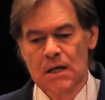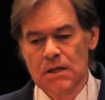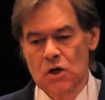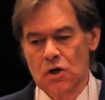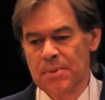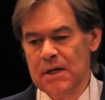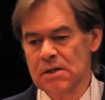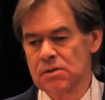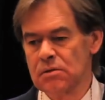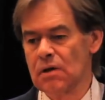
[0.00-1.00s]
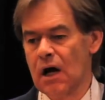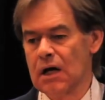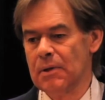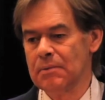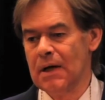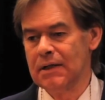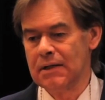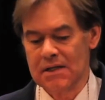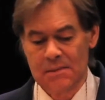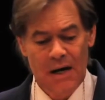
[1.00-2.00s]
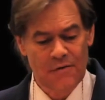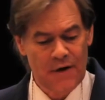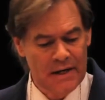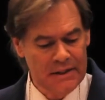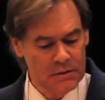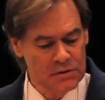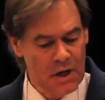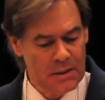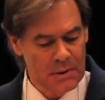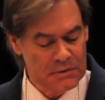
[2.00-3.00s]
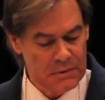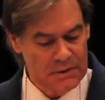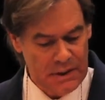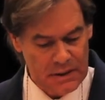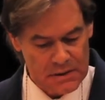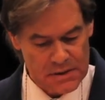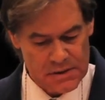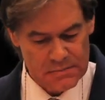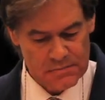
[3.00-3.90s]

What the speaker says: Europeans don't talk about money. As a matter of fact, they don't talk about three things.